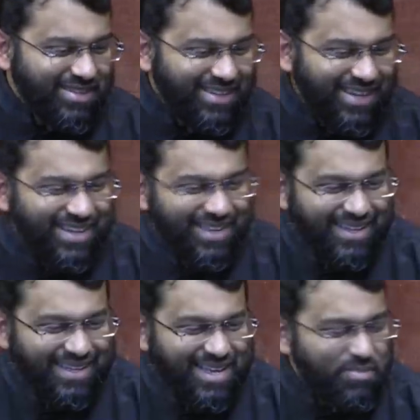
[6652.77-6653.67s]
Okay,
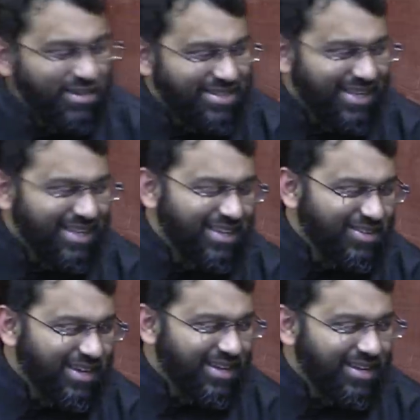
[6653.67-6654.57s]
keep on saying that,
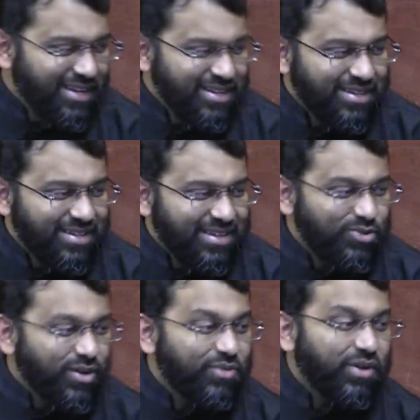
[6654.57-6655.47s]
okay? Yeah,
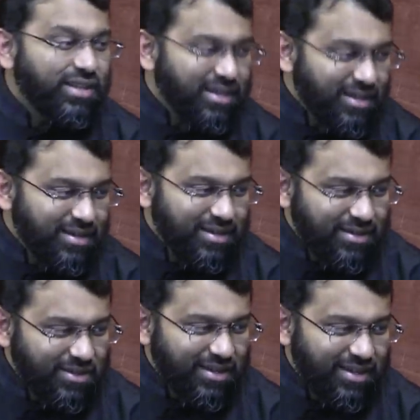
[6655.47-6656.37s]
Surah Fatiha.
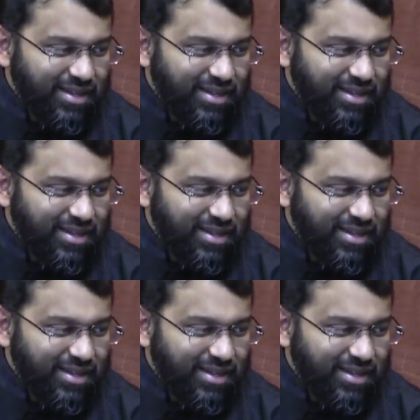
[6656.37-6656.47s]
Okay.